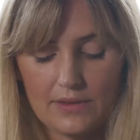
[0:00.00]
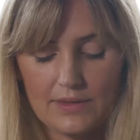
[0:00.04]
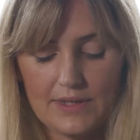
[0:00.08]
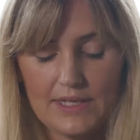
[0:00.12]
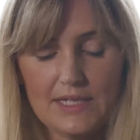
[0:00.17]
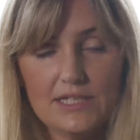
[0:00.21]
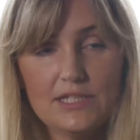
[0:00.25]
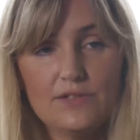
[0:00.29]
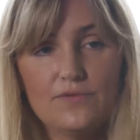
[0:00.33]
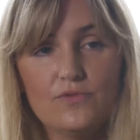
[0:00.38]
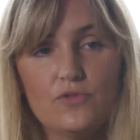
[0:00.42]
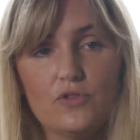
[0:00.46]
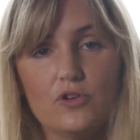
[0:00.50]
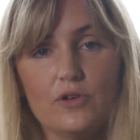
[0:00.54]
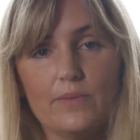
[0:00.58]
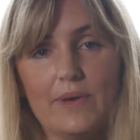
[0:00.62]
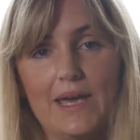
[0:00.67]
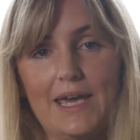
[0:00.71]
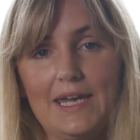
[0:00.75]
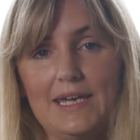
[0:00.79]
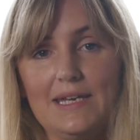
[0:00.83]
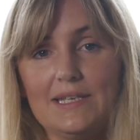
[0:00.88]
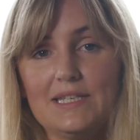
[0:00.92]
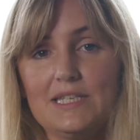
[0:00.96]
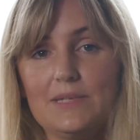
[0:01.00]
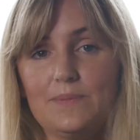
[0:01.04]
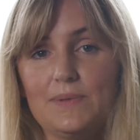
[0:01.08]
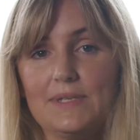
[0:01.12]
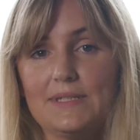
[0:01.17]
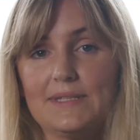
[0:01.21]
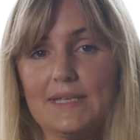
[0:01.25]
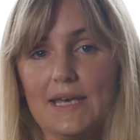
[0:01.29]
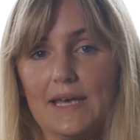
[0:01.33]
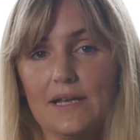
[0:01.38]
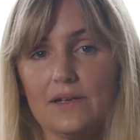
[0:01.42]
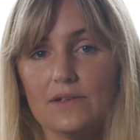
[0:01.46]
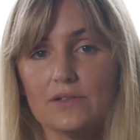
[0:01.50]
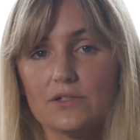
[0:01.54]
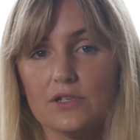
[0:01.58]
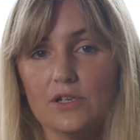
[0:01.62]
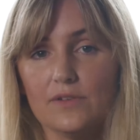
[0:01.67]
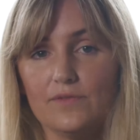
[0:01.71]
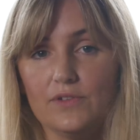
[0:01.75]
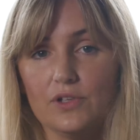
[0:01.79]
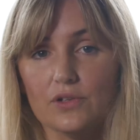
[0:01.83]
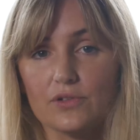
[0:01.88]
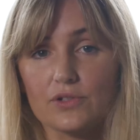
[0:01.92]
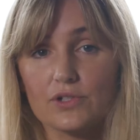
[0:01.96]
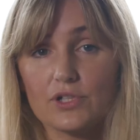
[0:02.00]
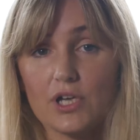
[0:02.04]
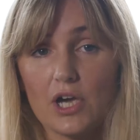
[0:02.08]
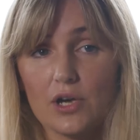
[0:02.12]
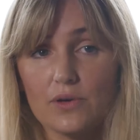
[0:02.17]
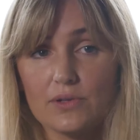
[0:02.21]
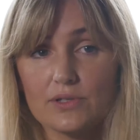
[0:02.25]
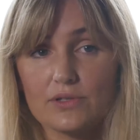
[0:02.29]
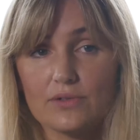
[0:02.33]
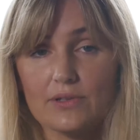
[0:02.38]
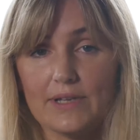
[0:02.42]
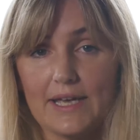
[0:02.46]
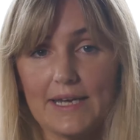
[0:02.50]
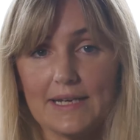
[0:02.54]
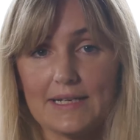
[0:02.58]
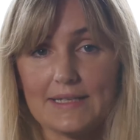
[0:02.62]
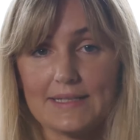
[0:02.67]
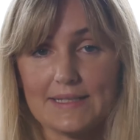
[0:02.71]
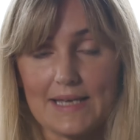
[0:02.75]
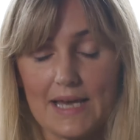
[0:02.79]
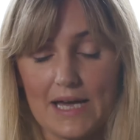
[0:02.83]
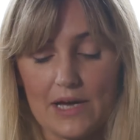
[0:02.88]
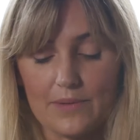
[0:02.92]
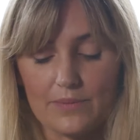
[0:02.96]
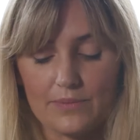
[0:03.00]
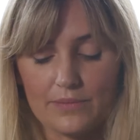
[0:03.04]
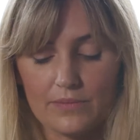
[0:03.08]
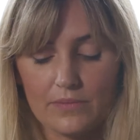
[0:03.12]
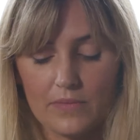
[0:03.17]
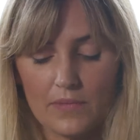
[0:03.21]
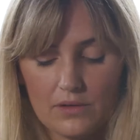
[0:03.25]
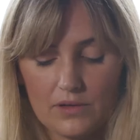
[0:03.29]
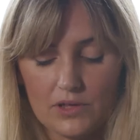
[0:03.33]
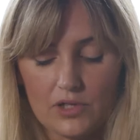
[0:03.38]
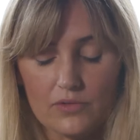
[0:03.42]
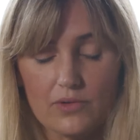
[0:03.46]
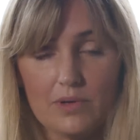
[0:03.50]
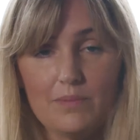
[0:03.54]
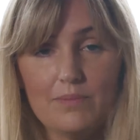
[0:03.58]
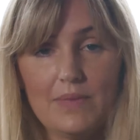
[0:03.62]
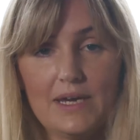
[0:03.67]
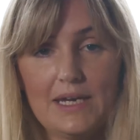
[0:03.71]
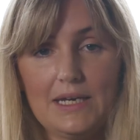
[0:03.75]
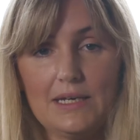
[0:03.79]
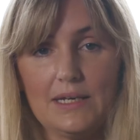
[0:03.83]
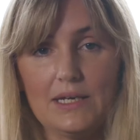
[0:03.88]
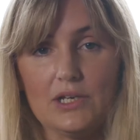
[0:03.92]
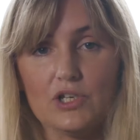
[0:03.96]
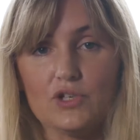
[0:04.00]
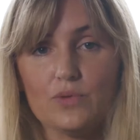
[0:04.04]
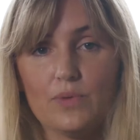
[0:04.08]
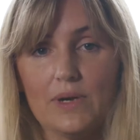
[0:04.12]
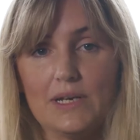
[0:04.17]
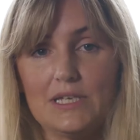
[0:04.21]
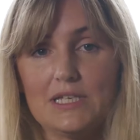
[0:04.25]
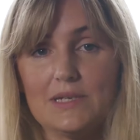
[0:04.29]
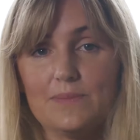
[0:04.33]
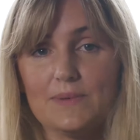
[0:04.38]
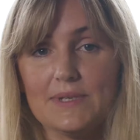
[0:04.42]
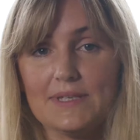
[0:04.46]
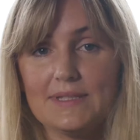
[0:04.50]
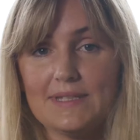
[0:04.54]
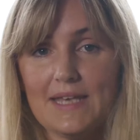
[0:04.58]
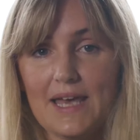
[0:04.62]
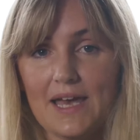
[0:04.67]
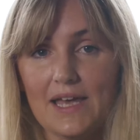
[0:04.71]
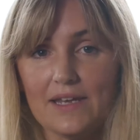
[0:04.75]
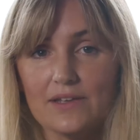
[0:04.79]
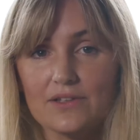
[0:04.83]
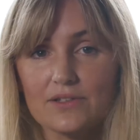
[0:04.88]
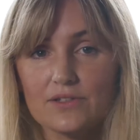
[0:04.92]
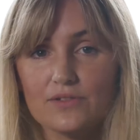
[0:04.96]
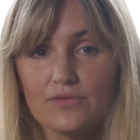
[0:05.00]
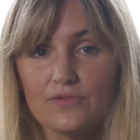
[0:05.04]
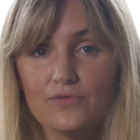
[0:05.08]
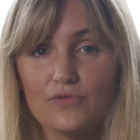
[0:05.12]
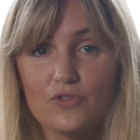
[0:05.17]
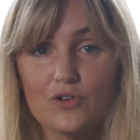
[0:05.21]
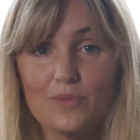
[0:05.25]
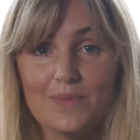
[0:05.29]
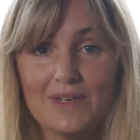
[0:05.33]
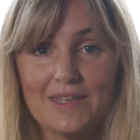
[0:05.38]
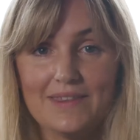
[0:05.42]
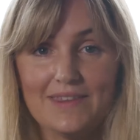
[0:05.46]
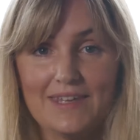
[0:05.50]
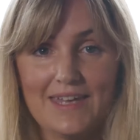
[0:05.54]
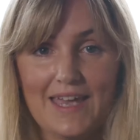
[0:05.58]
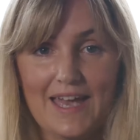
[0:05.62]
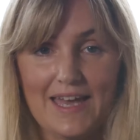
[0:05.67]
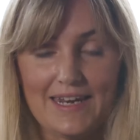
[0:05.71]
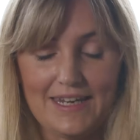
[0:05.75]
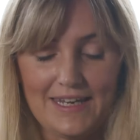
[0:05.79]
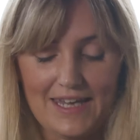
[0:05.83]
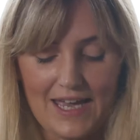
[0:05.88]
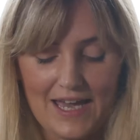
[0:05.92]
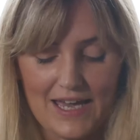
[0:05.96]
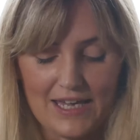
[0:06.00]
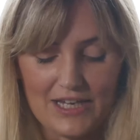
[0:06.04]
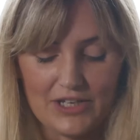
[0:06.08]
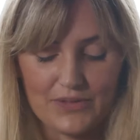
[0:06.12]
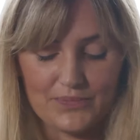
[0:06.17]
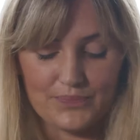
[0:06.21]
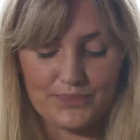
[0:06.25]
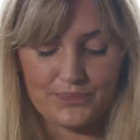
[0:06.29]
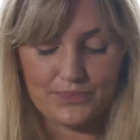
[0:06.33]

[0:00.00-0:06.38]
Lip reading: These form 80% of your total exam, the remaining 20% forming the NEA.